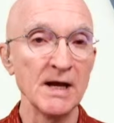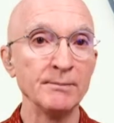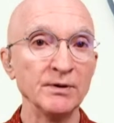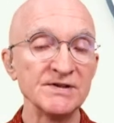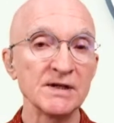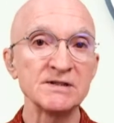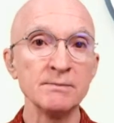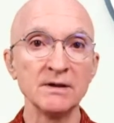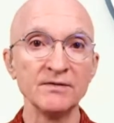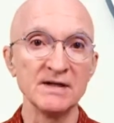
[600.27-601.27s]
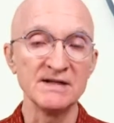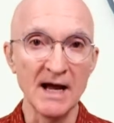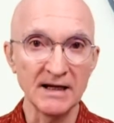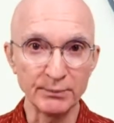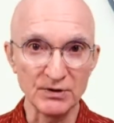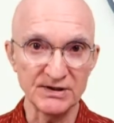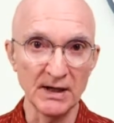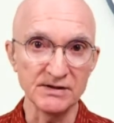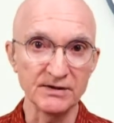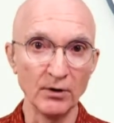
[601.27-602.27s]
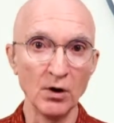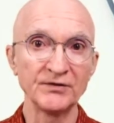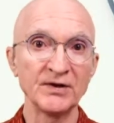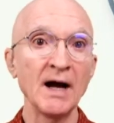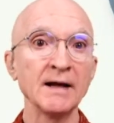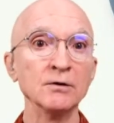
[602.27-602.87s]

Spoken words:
it's estimated that 9% of all tidal